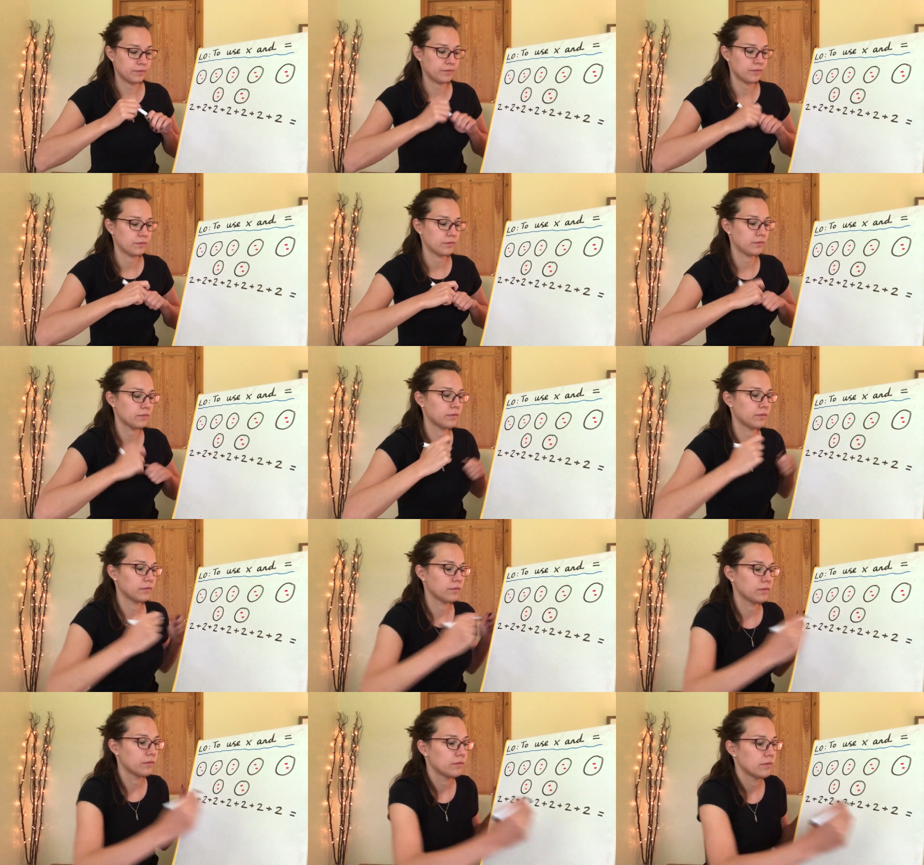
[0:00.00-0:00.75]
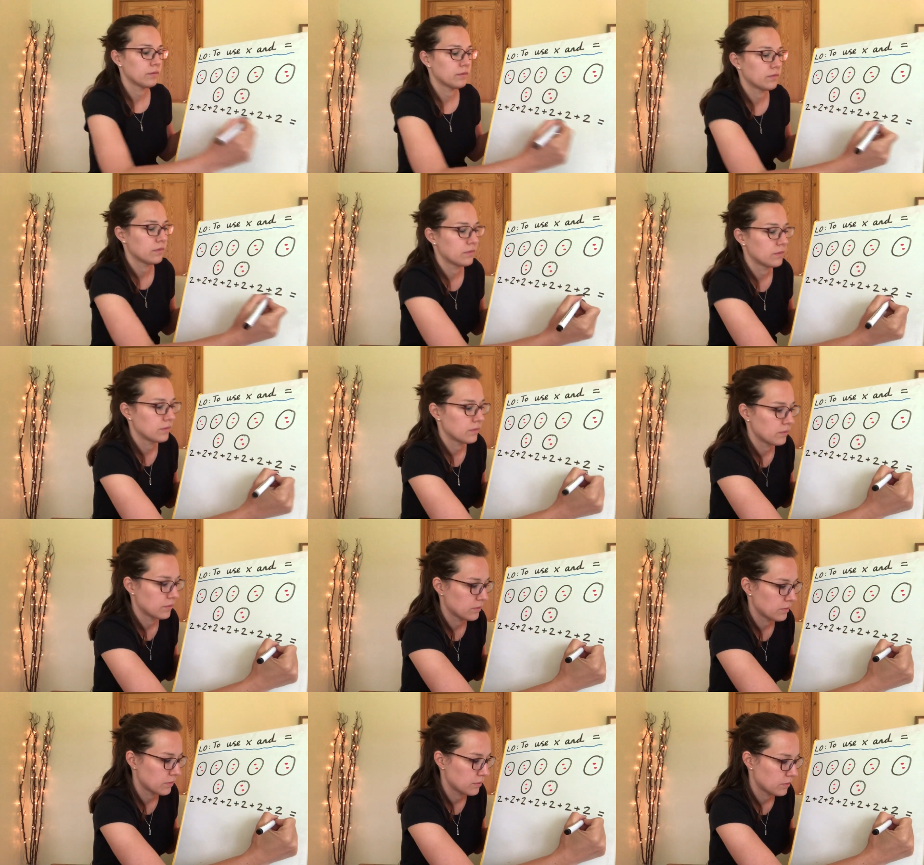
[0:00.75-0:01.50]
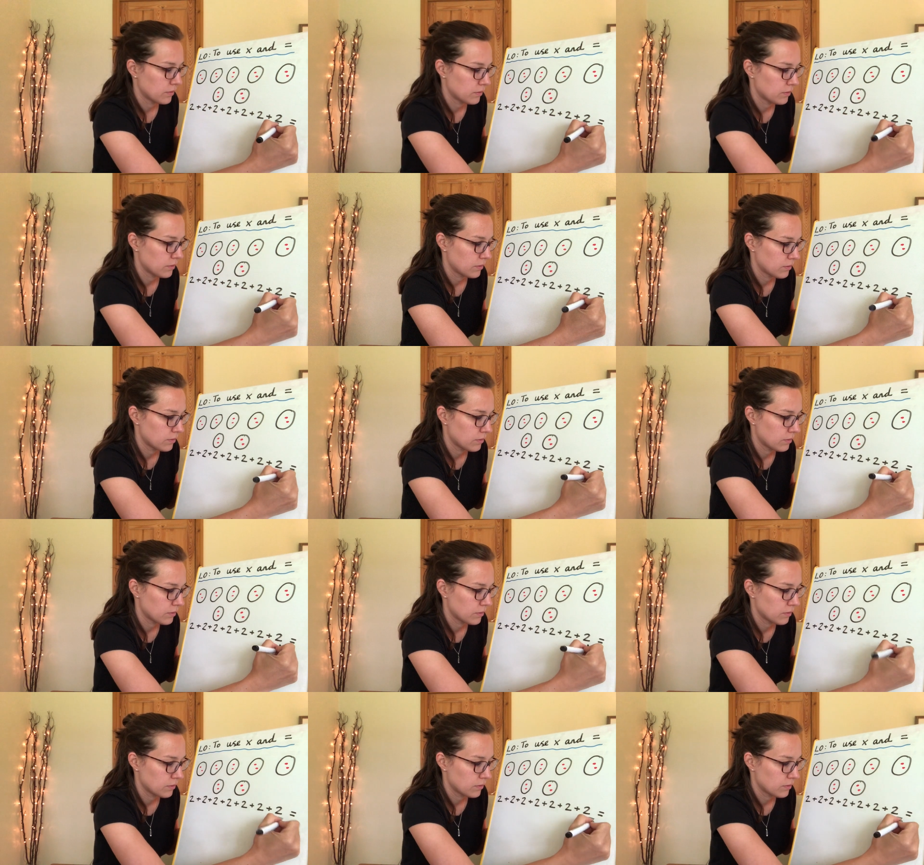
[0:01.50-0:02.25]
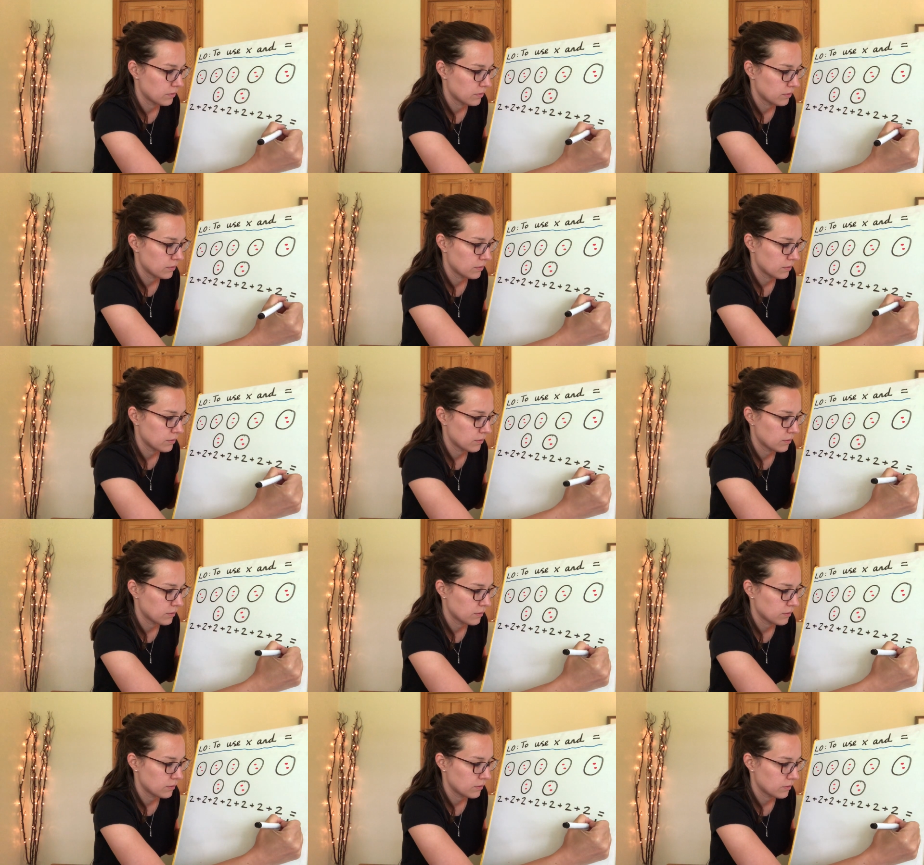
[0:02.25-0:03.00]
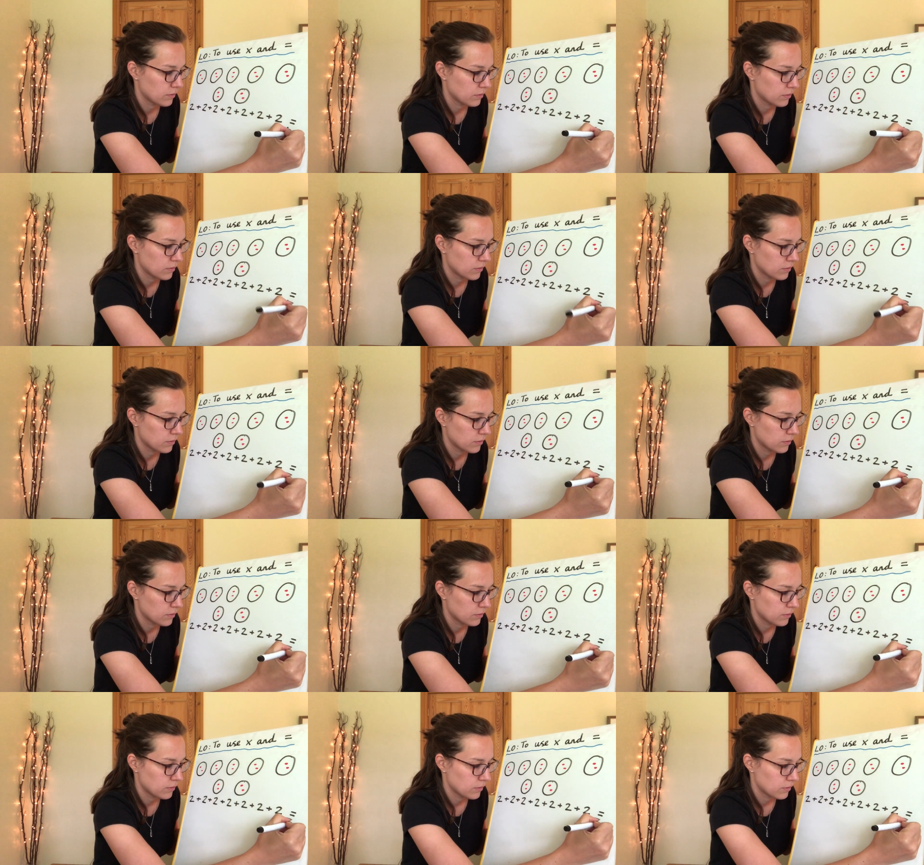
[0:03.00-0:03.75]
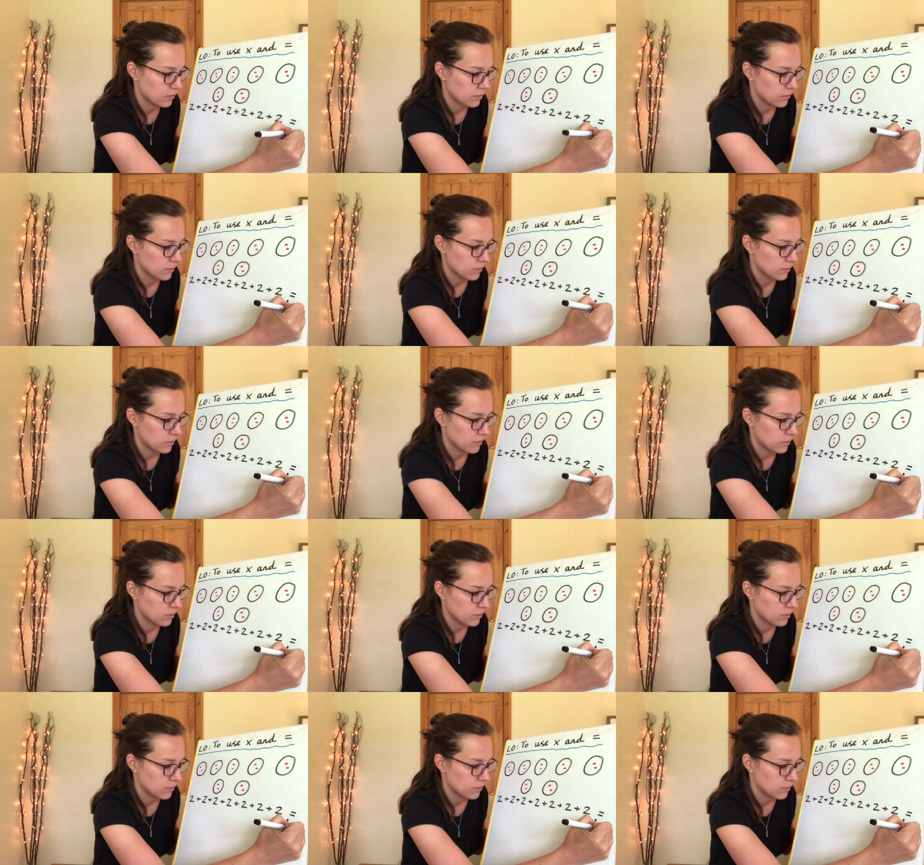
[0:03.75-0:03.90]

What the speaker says: [no speech]